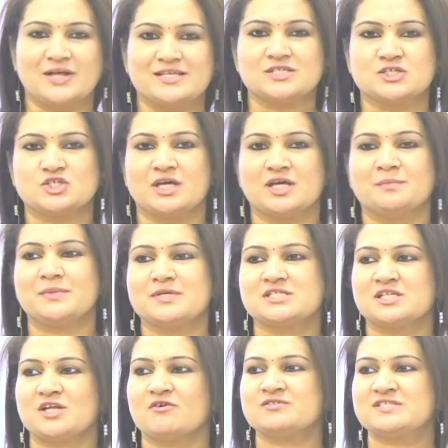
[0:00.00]
as the chairperson
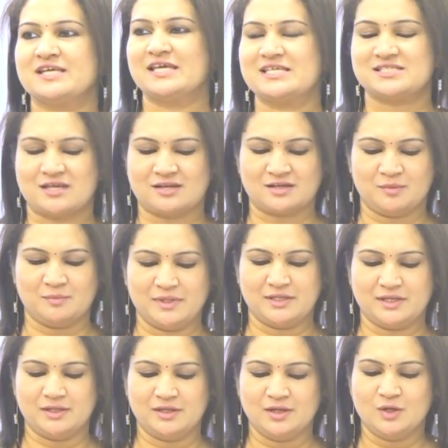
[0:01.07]
of CSR committee,